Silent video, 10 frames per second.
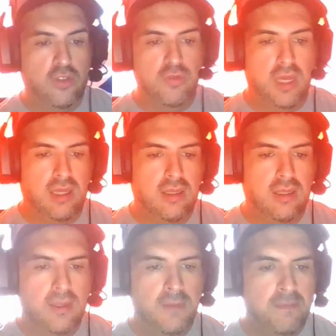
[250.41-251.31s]
you've made.
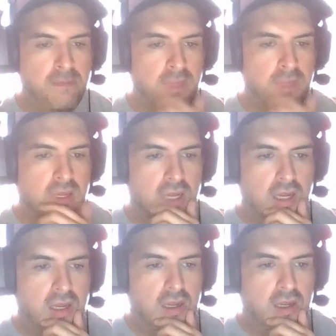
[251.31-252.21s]

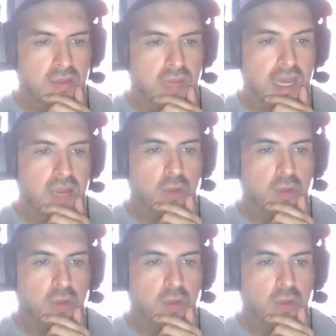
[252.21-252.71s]
I am